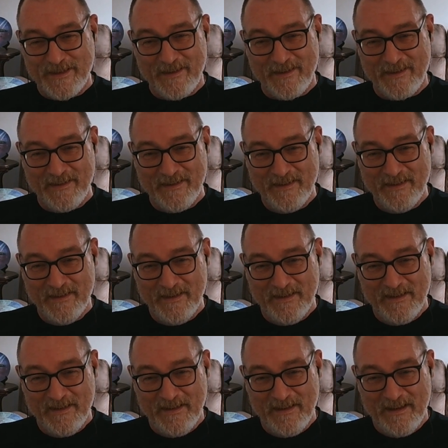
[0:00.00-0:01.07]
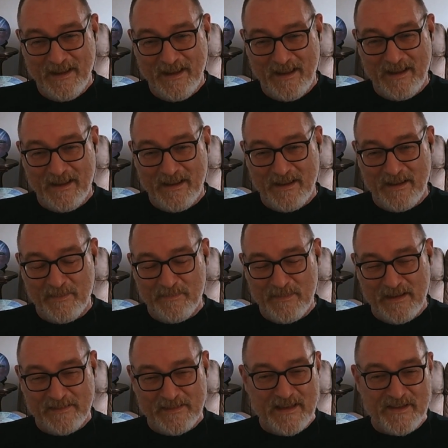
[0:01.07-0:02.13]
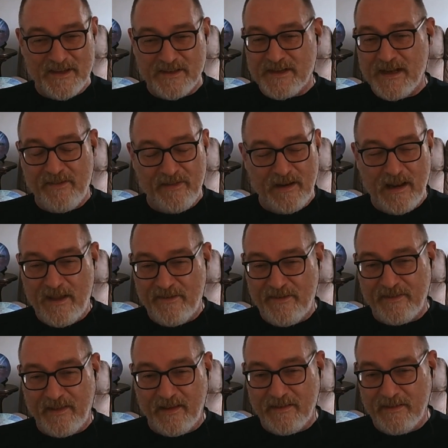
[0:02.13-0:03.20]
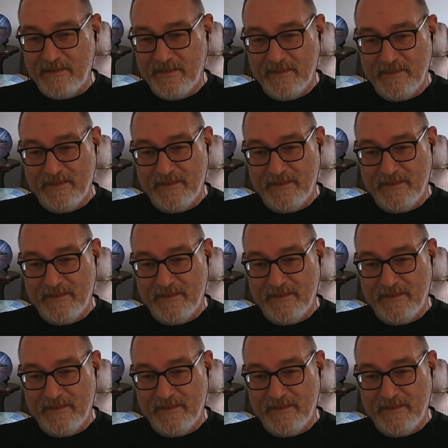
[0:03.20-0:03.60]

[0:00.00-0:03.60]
hurting her. And this has never left her.